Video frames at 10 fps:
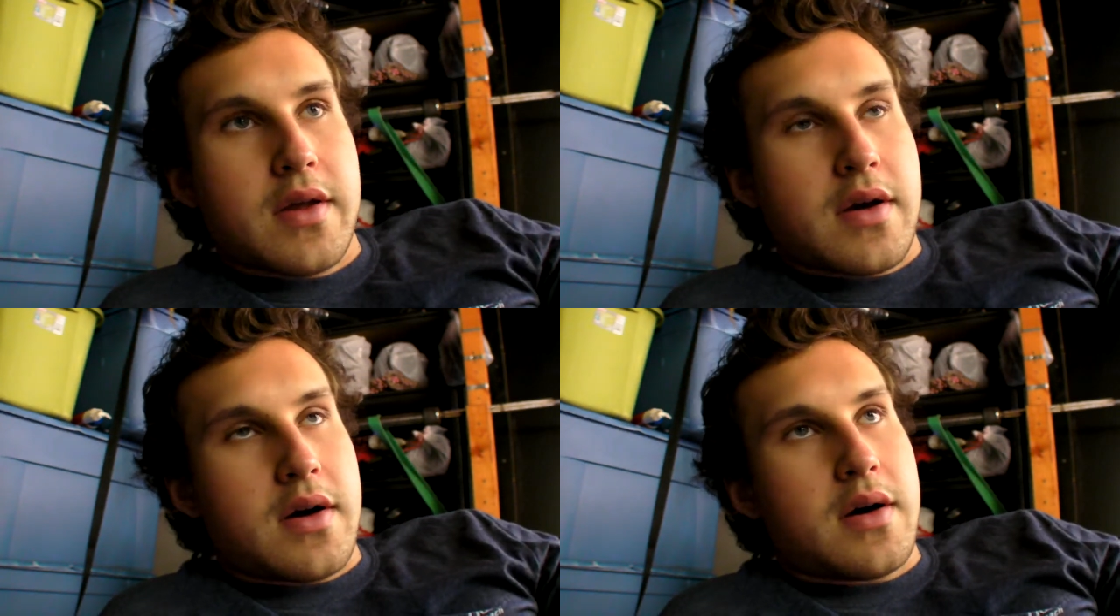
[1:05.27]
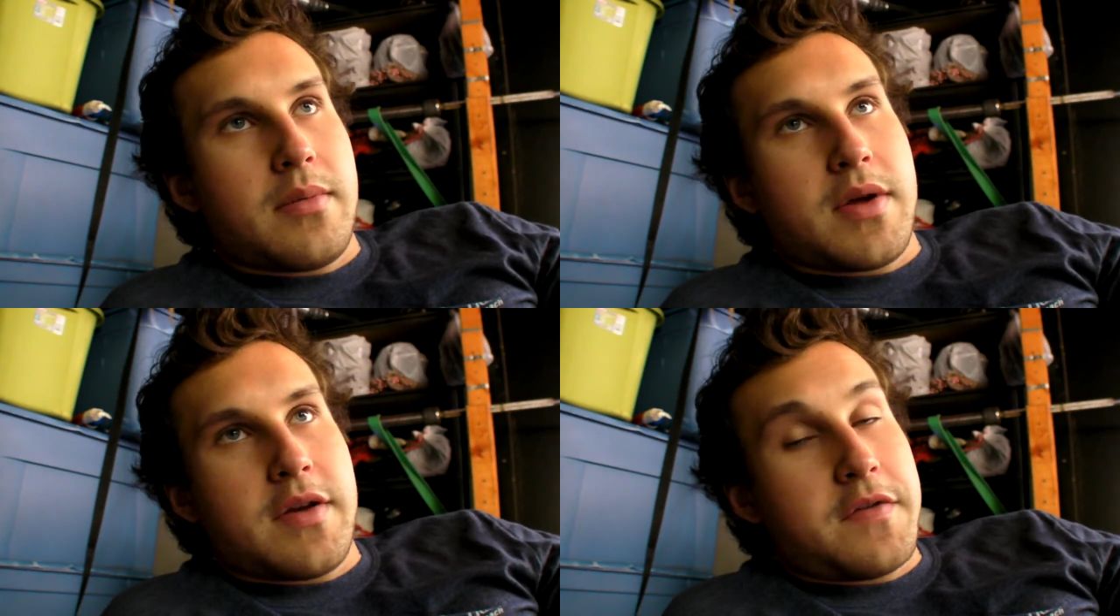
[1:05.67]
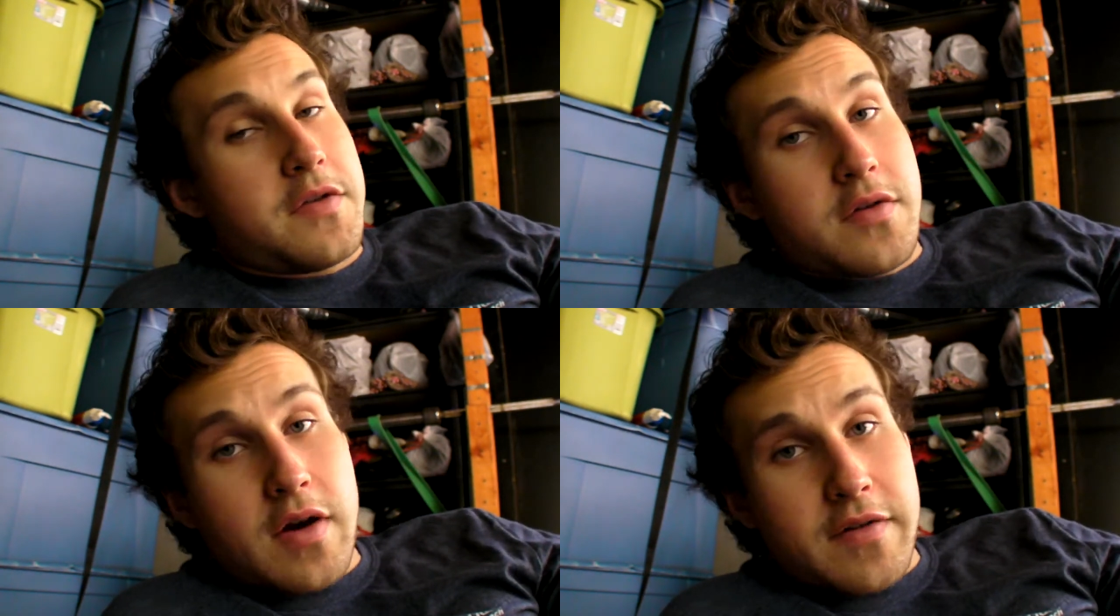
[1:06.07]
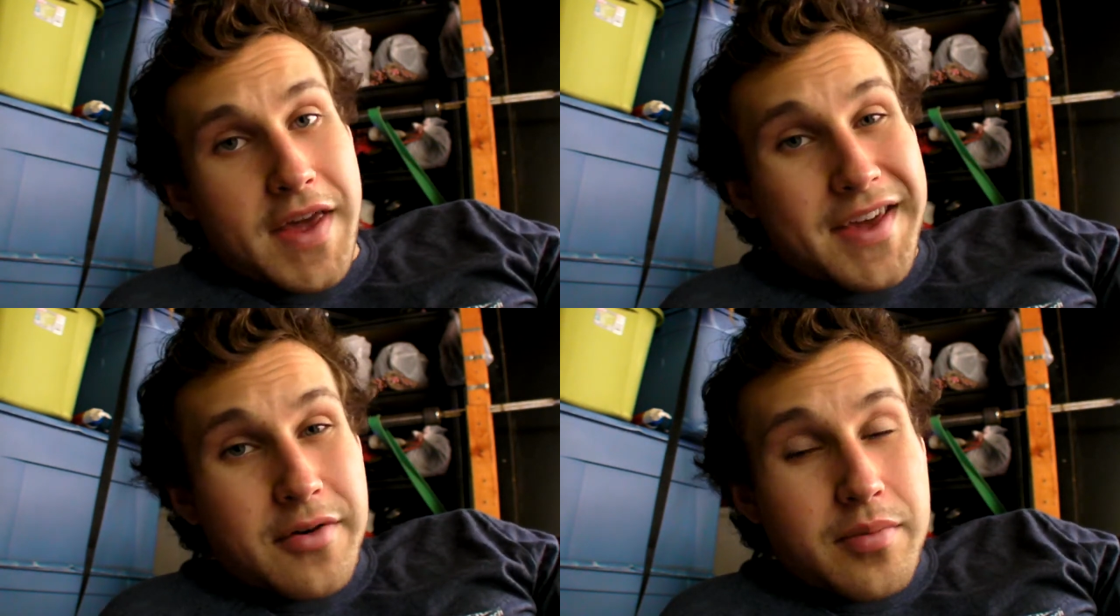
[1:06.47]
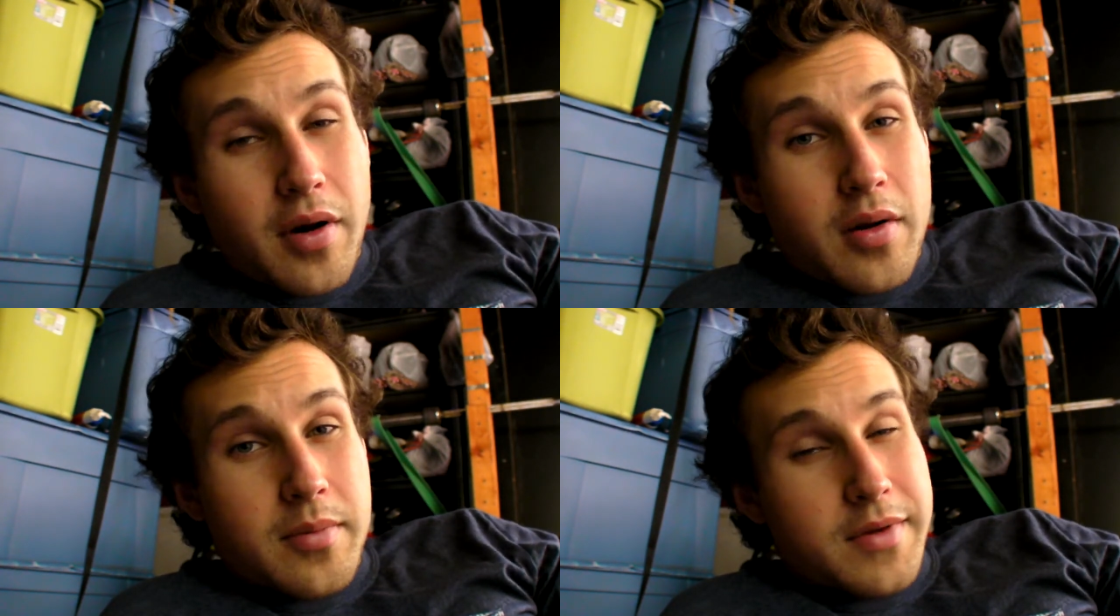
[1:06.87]
um, if you do have an ankle
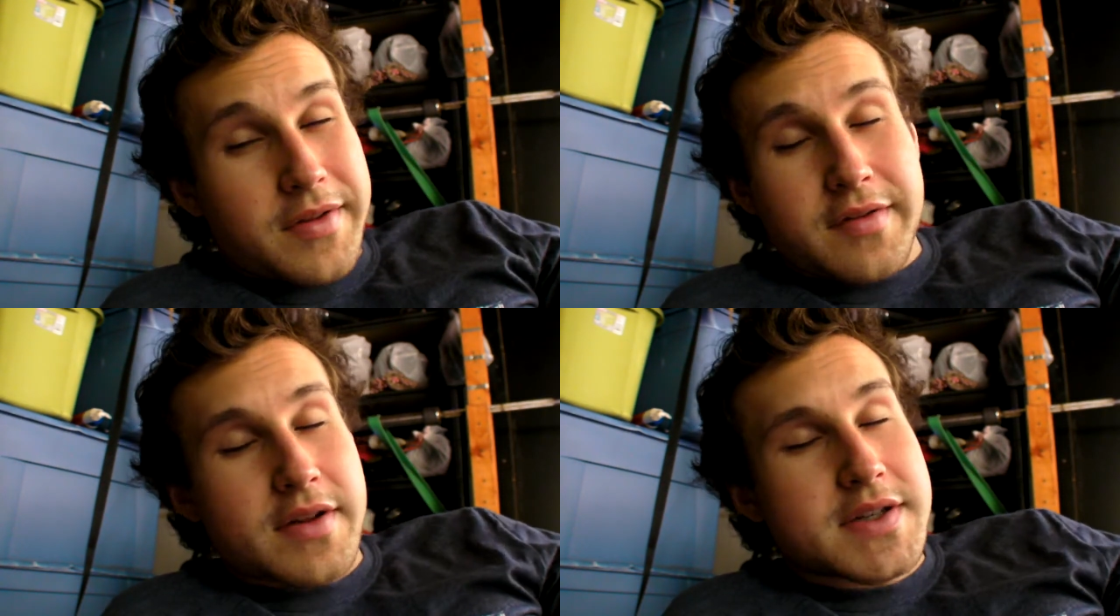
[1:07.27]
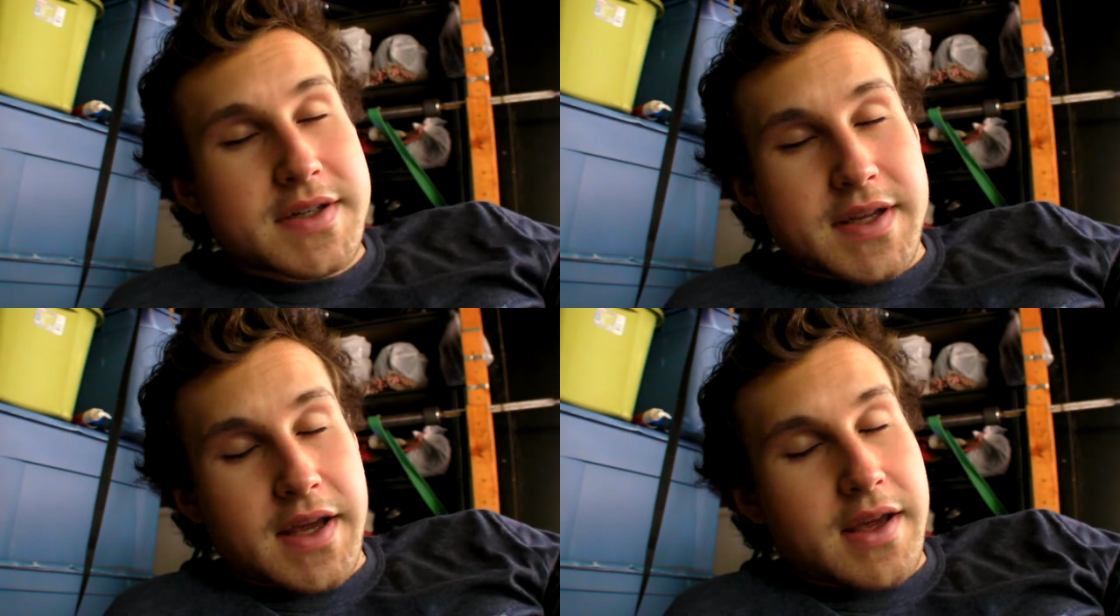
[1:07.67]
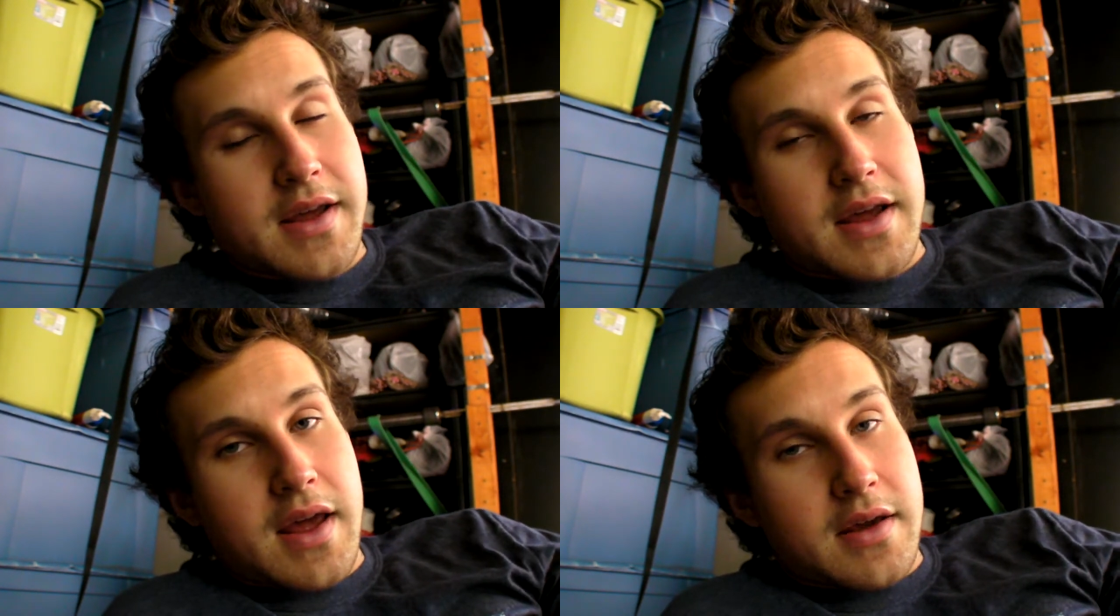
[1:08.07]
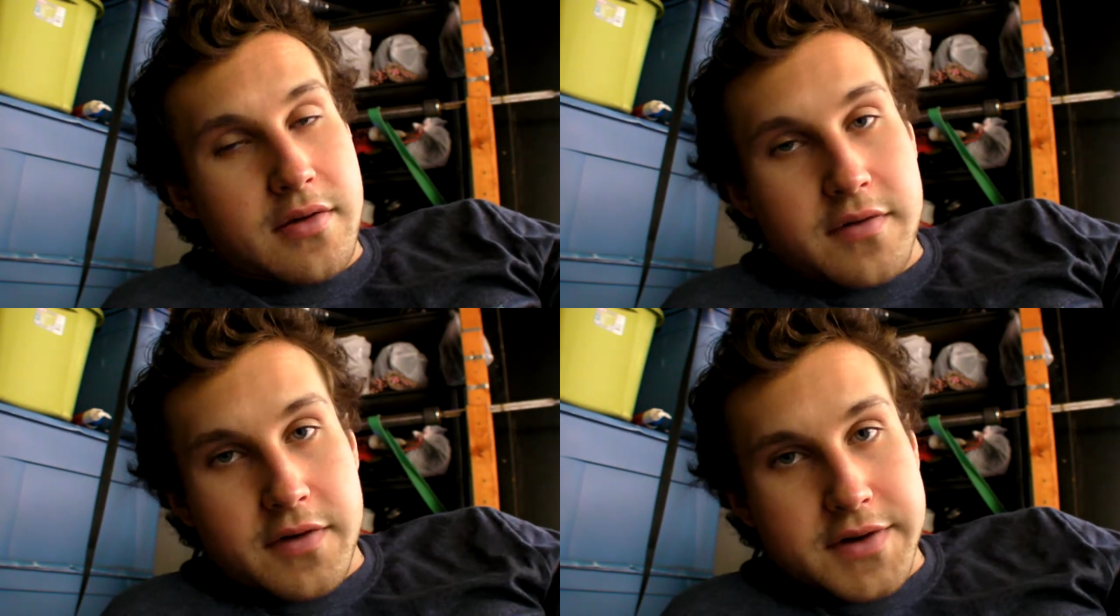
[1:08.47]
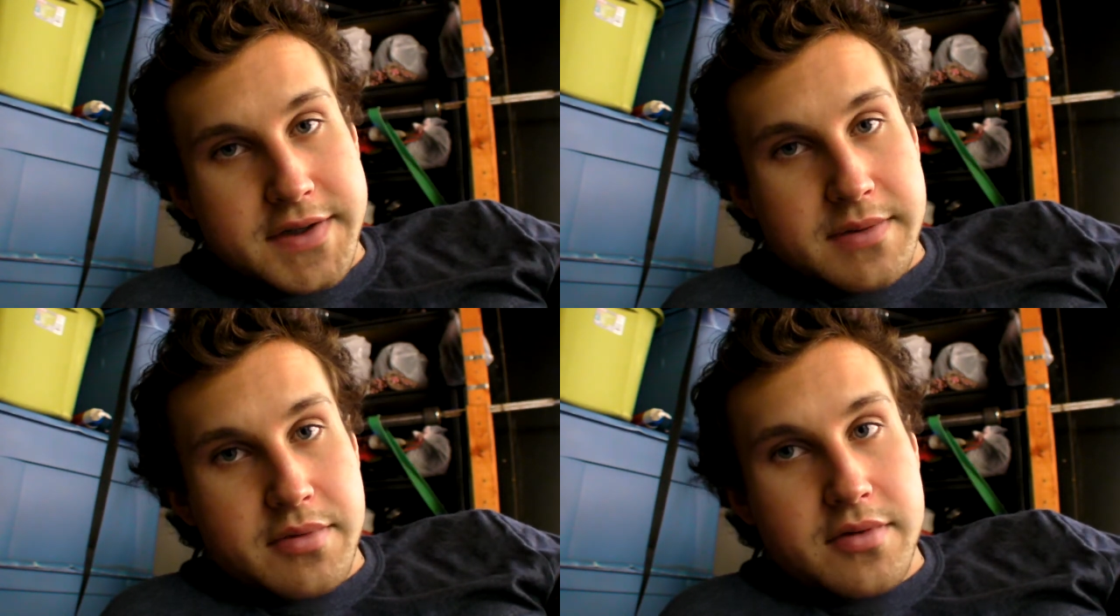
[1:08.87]
problem, let's let's just take ankle for
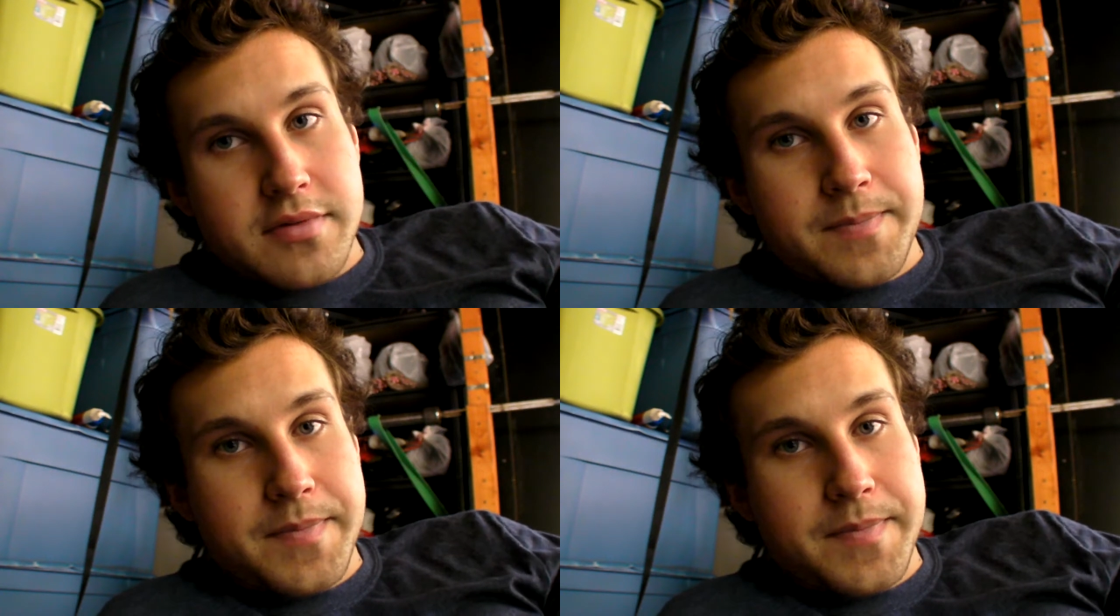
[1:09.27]
example.